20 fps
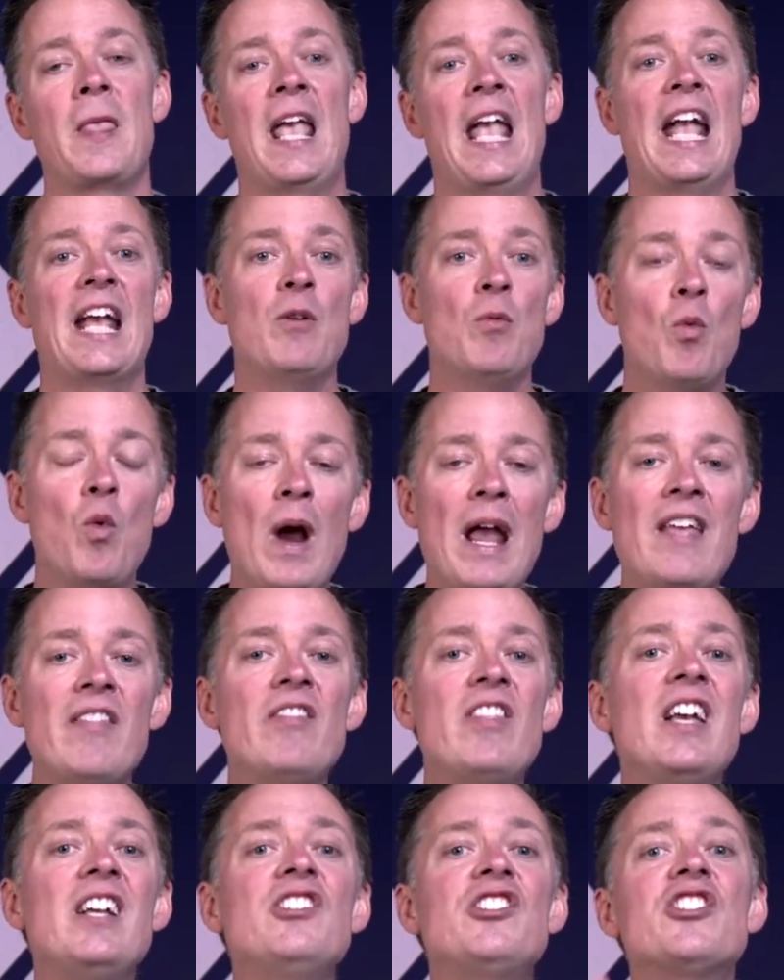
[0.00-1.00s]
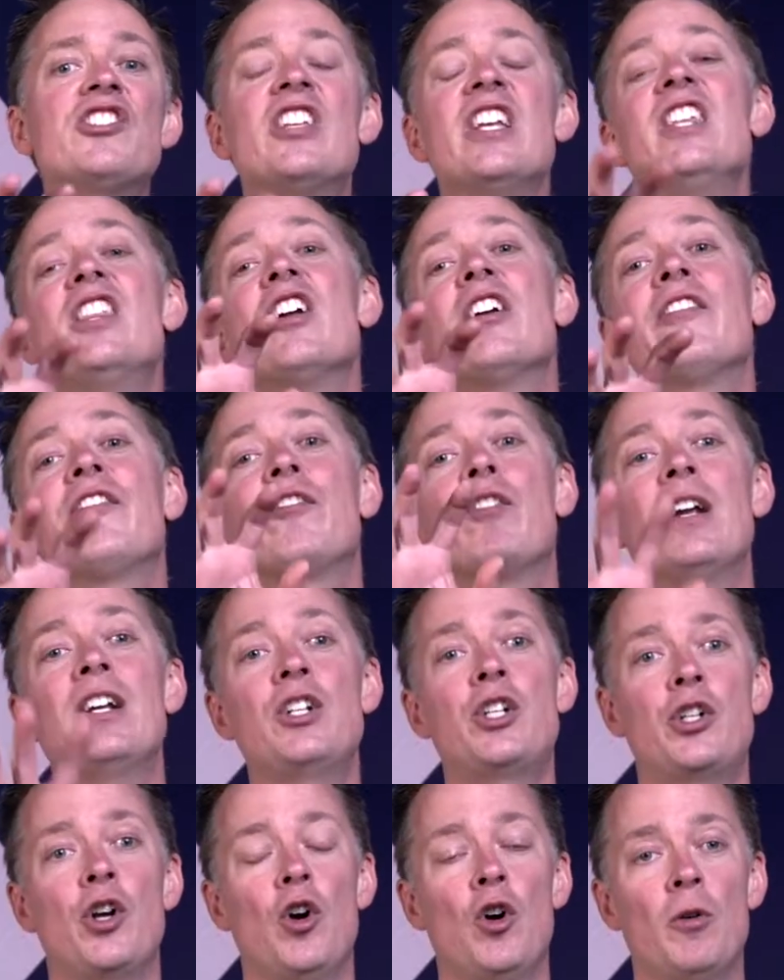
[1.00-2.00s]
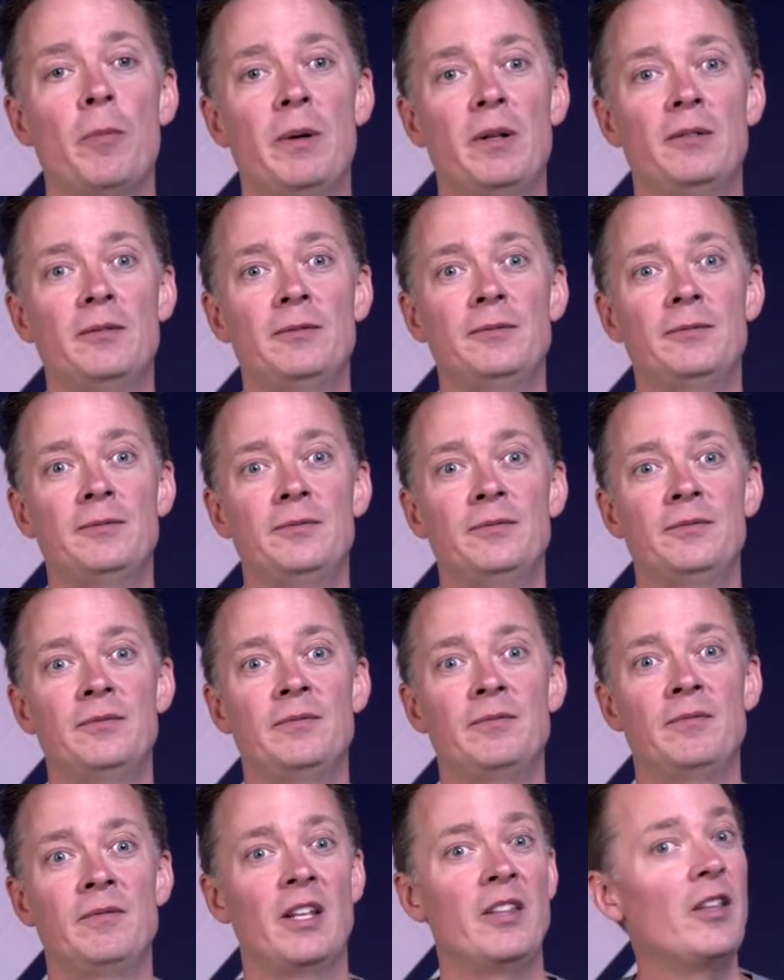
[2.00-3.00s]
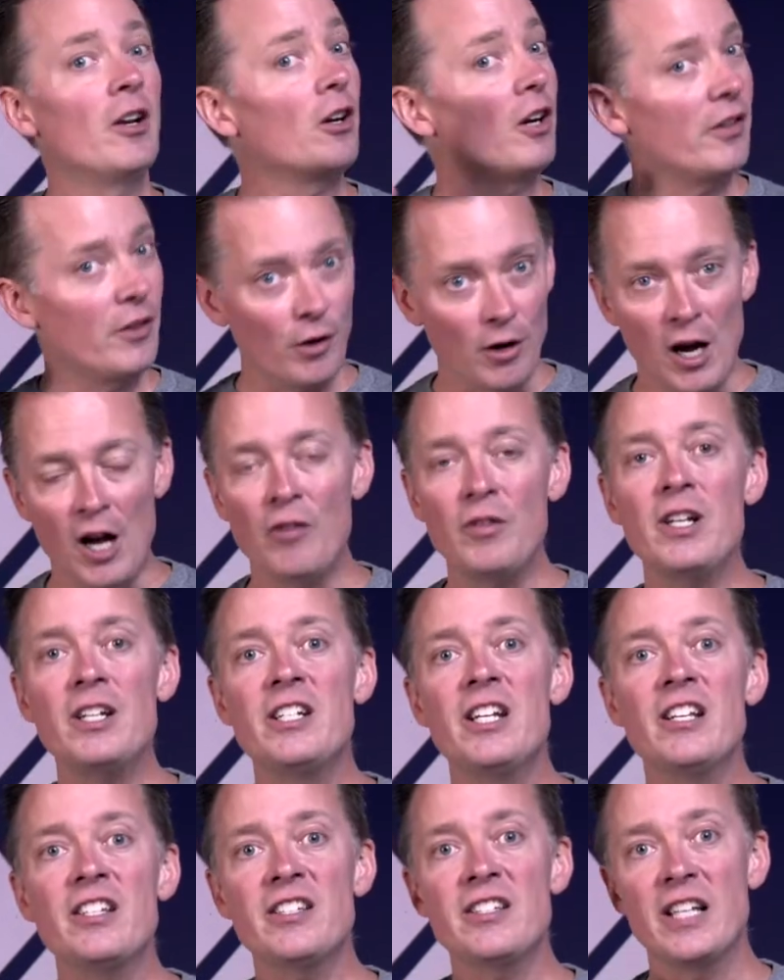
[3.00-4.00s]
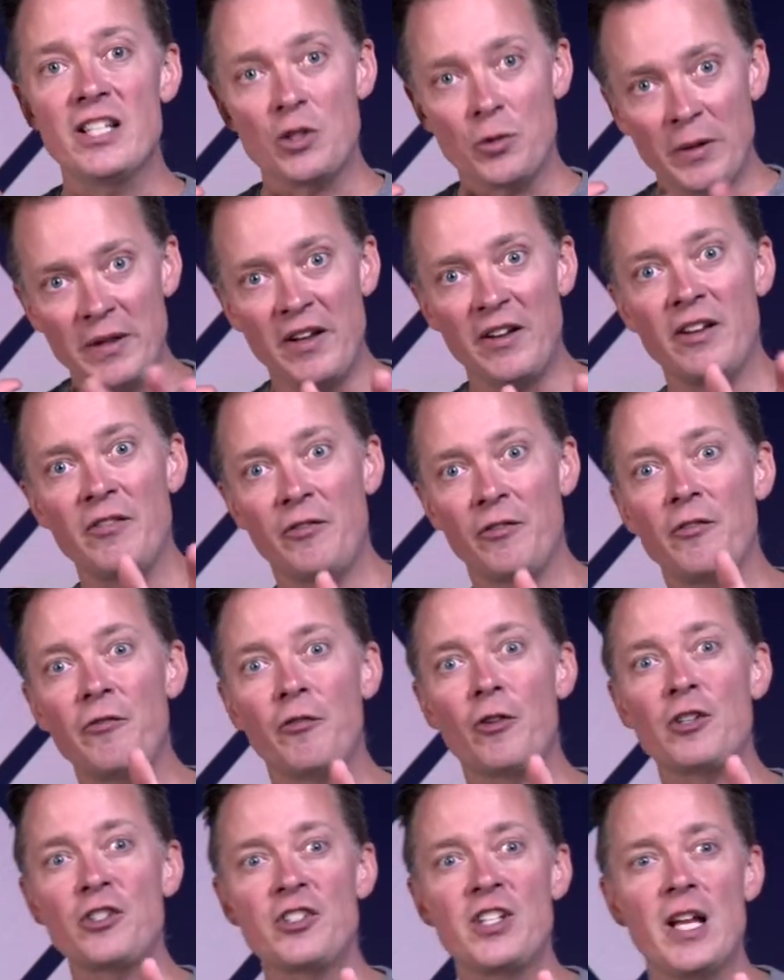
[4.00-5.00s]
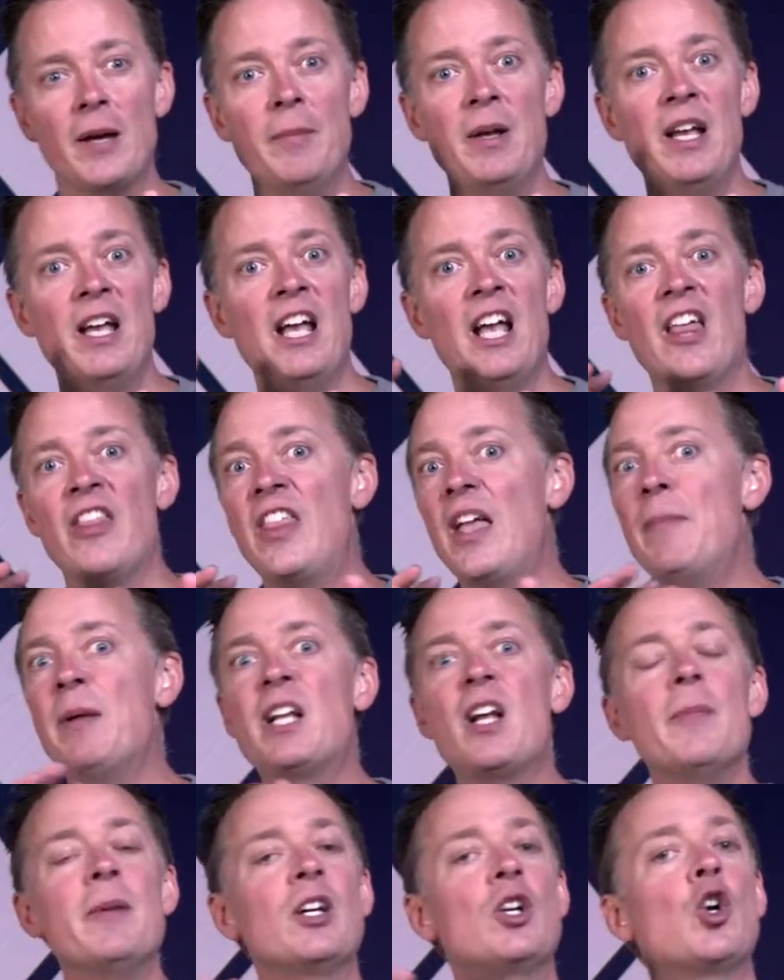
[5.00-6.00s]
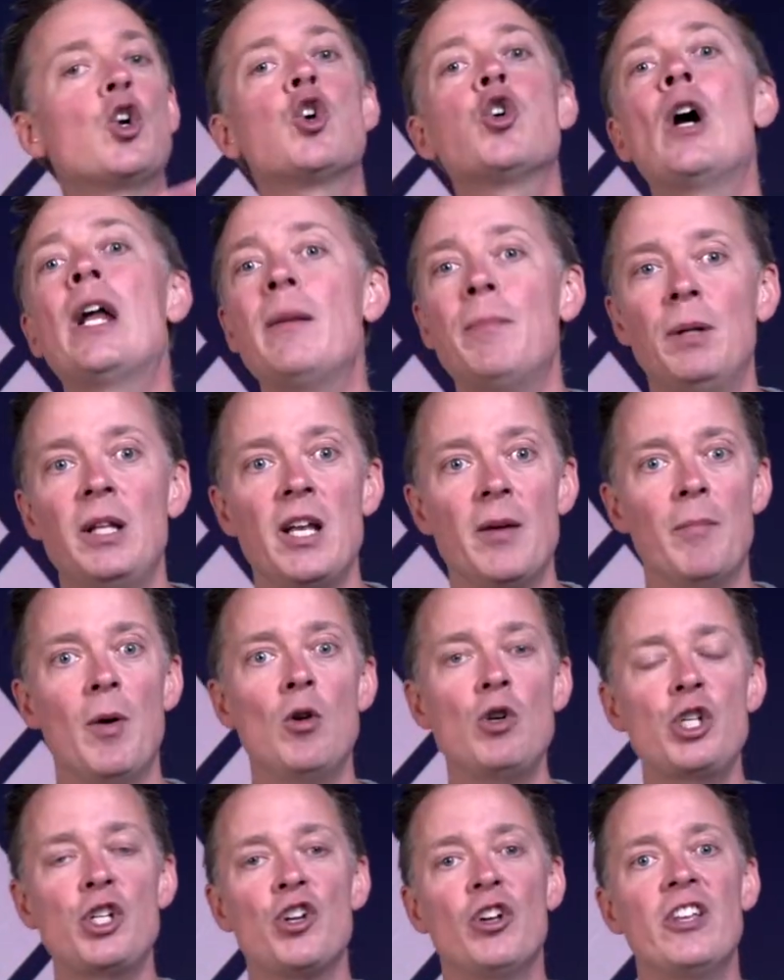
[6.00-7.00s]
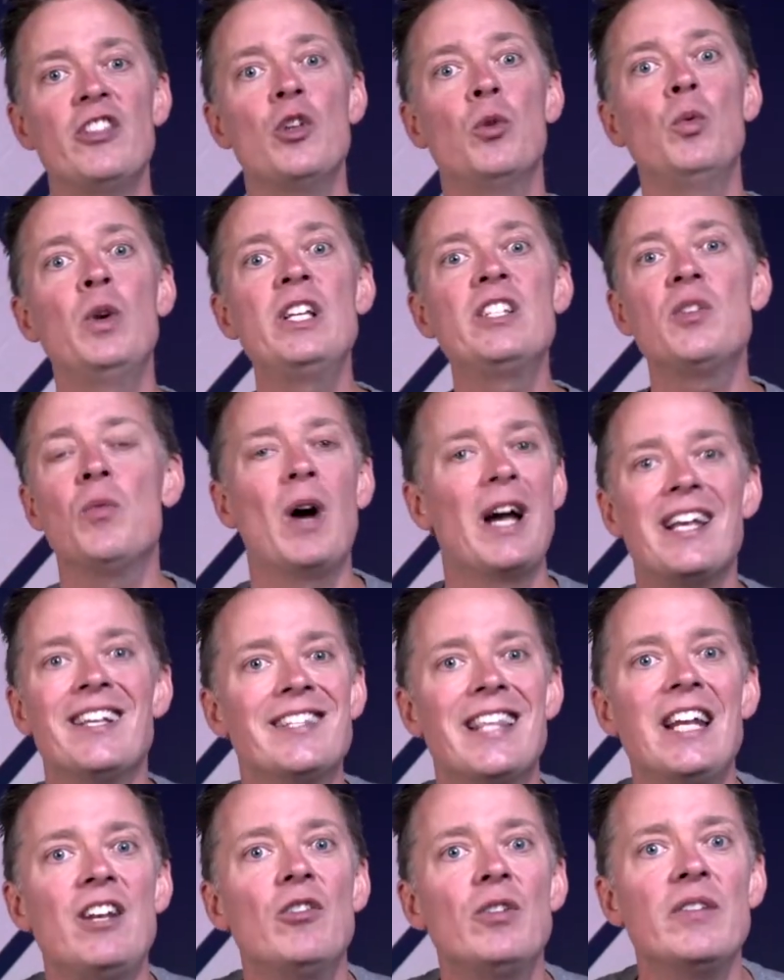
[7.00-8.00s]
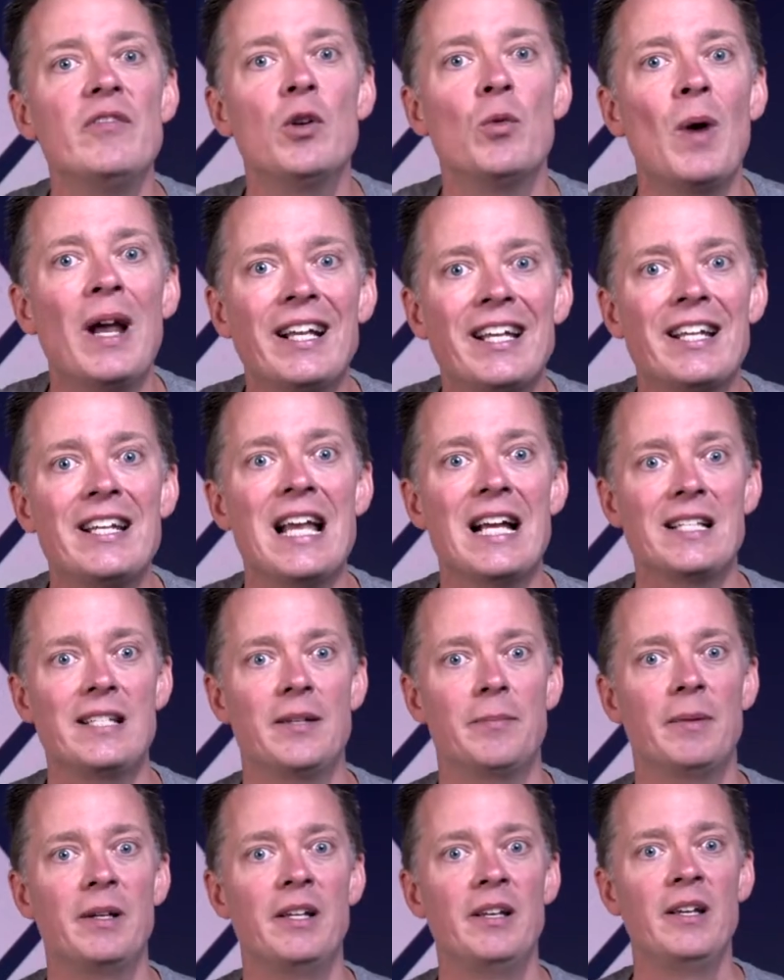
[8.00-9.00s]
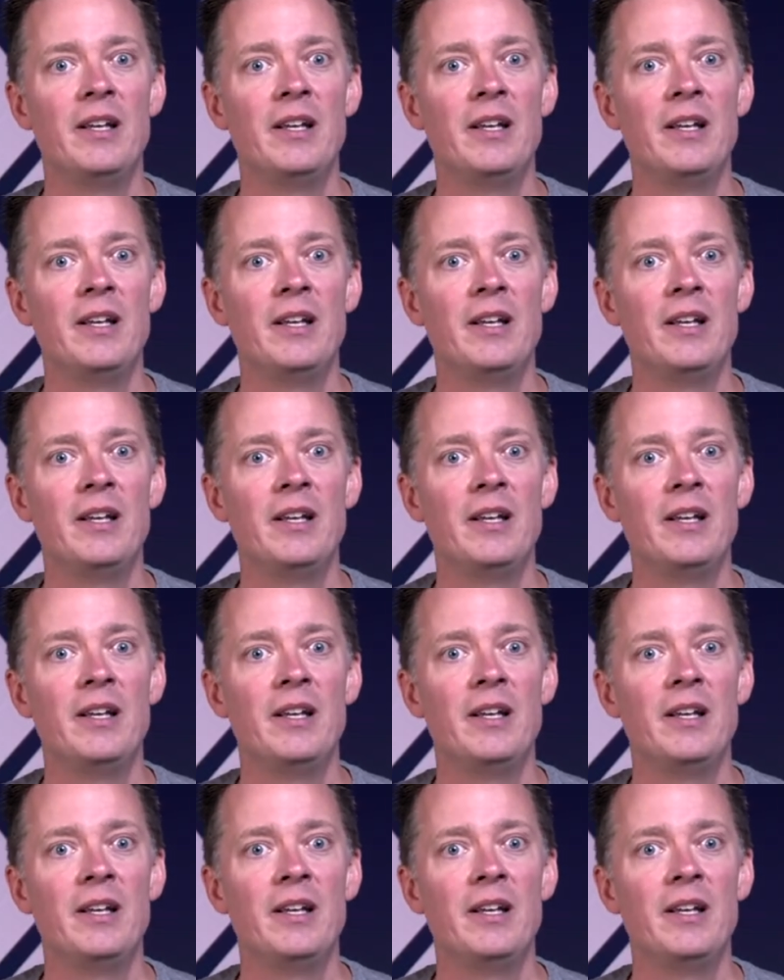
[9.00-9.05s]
And when they see their friend Job, and they're out in a distance when they first see him, they become incredibly emotional. And the reason why is they don't even recognize him.